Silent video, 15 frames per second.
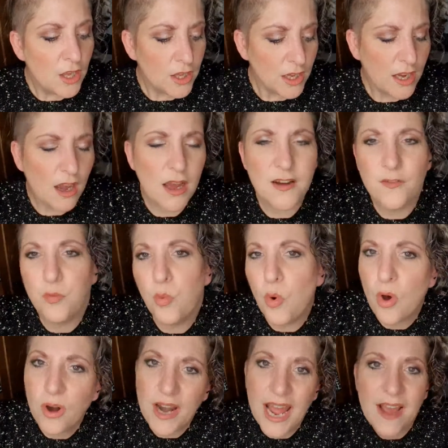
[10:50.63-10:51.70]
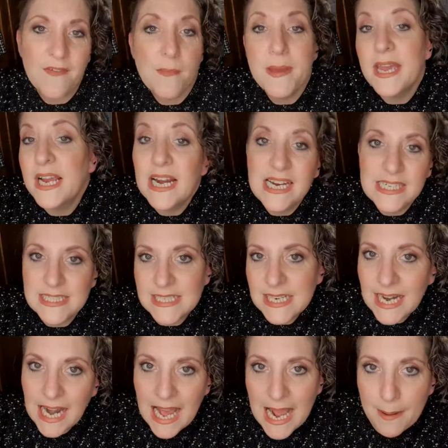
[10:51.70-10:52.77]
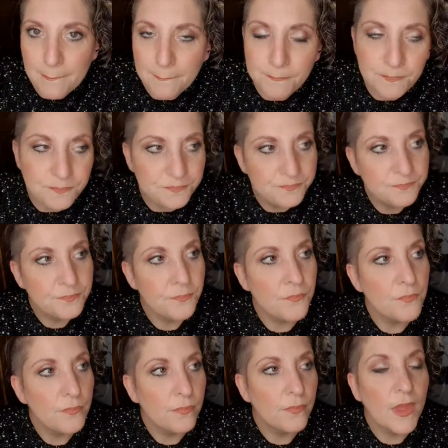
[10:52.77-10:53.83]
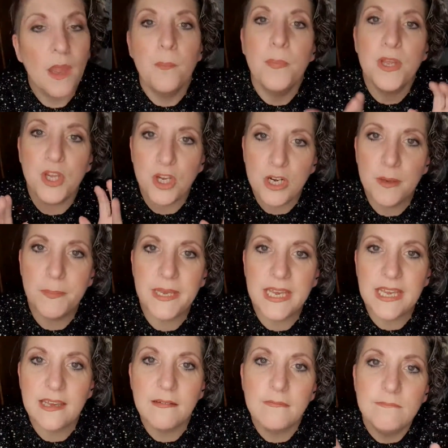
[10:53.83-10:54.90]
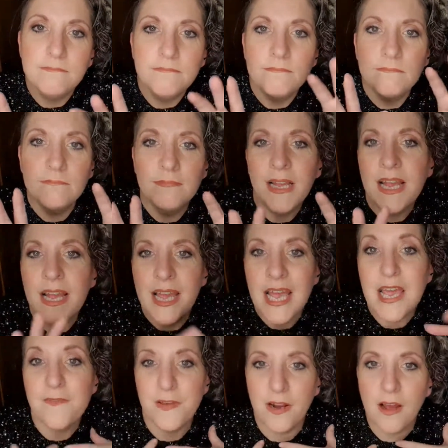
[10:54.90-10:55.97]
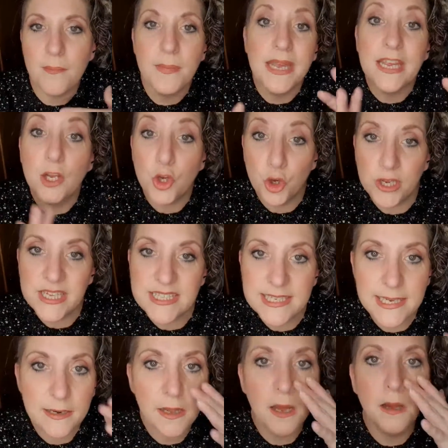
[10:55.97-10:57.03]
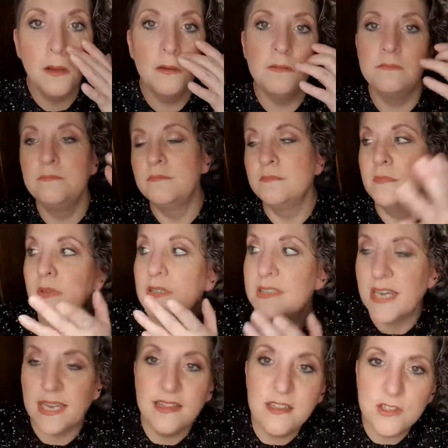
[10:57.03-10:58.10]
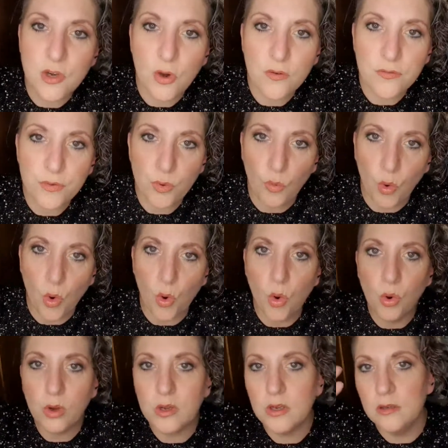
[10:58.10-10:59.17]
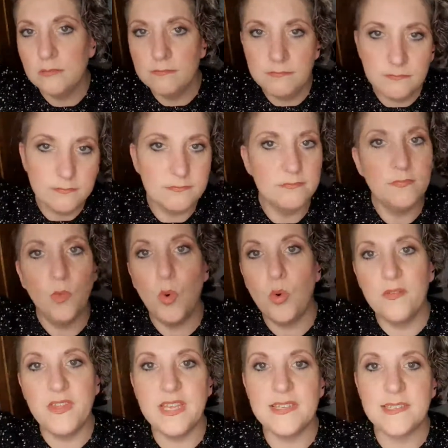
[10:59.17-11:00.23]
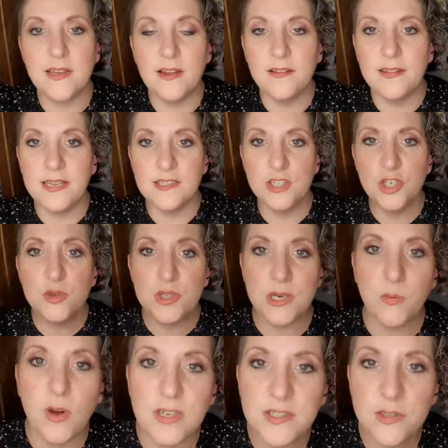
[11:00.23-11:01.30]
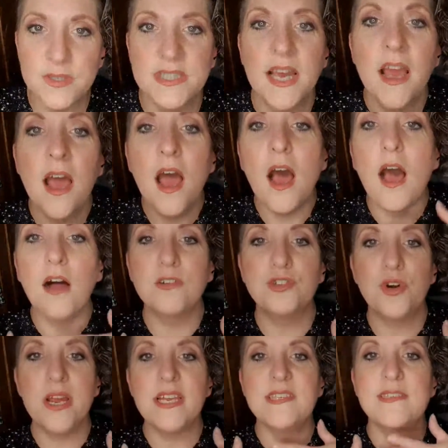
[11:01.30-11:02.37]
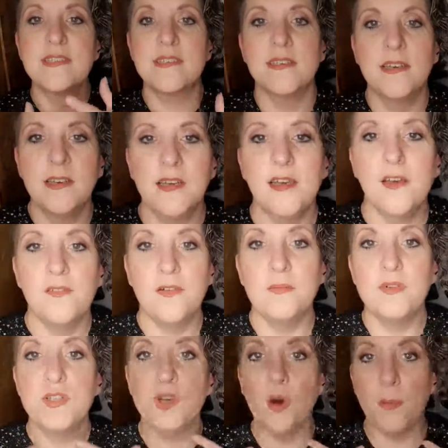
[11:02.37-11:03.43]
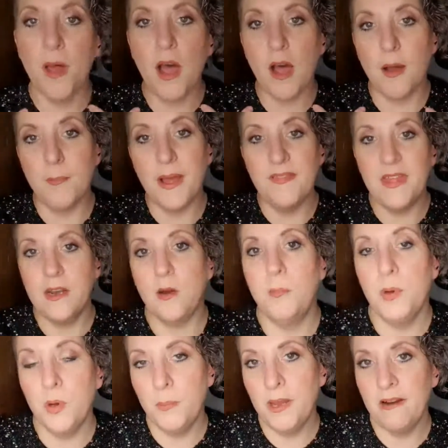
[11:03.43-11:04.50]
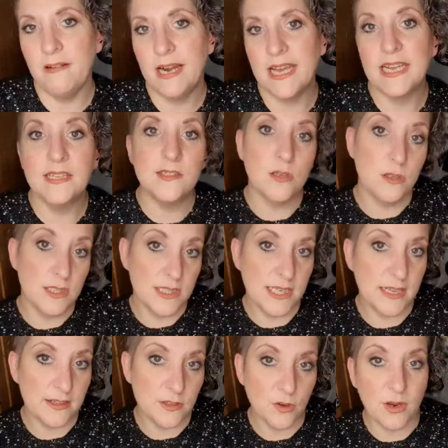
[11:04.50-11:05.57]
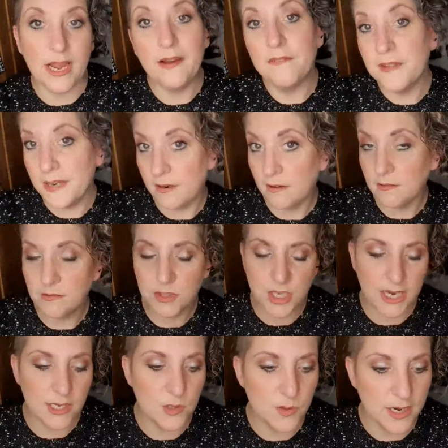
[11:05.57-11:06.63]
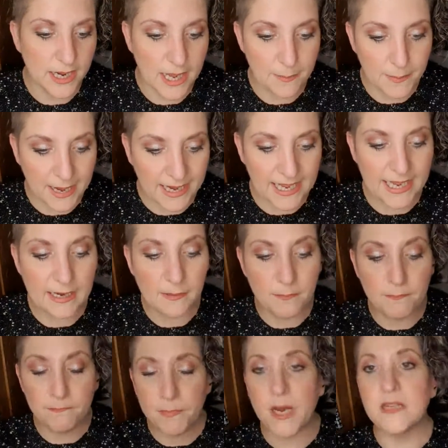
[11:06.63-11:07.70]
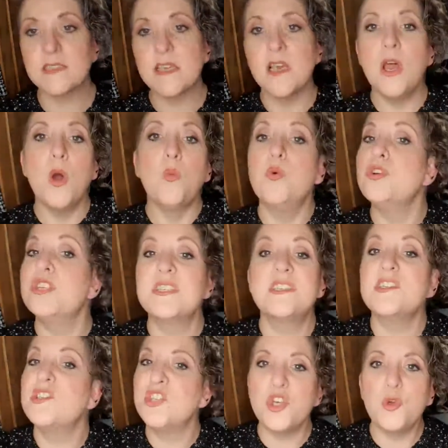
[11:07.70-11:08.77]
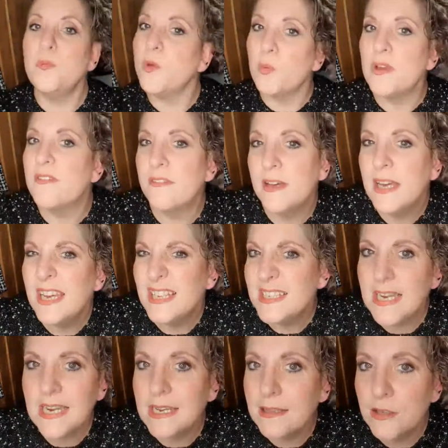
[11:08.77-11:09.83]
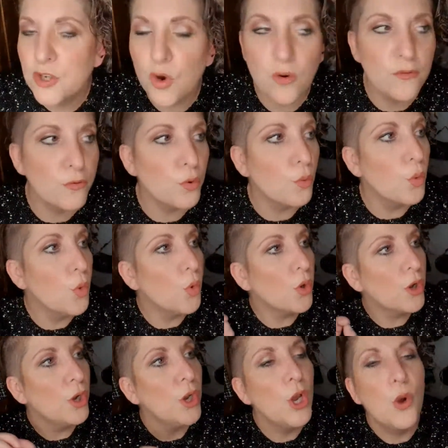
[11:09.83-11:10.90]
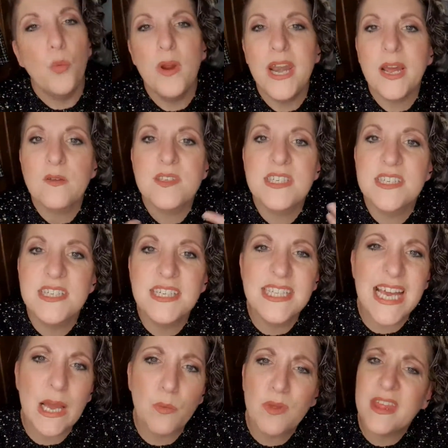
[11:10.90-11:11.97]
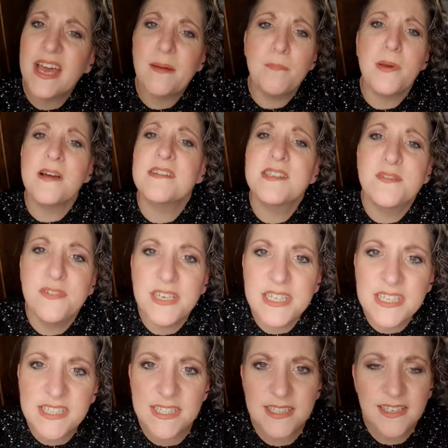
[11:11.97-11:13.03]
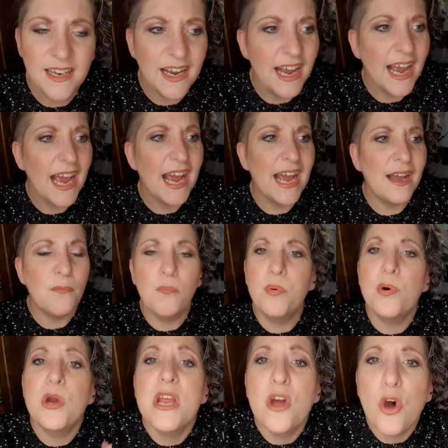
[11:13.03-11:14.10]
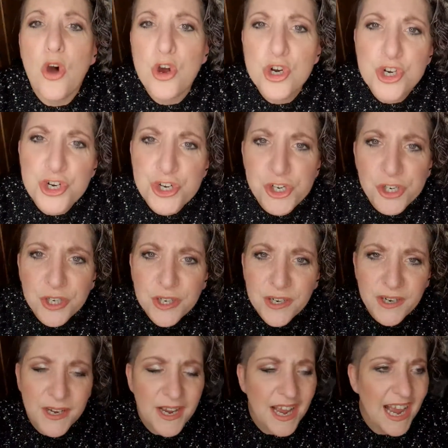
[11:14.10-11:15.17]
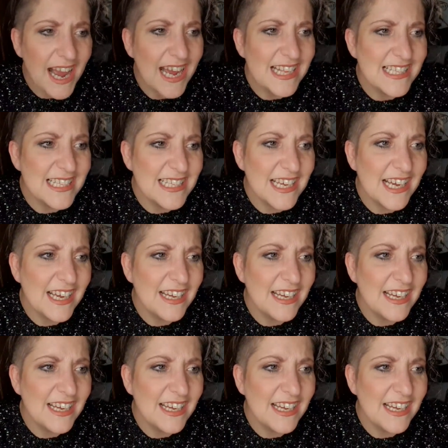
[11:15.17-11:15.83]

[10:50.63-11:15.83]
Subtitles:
You kind of want to have a bit of glitz and glam, but you're going to be, if you're like me, cooking dinner, taking the dog for a walk, all of these kind of things. Usually what is I'll dress from the top up and then I'll put a pair of leggings on to take the dog out and then I'll change when I get back in. But we'll just assume that we've taken the dog for a walk. We're now sitting down with our Bucks Fizz, our brioche, and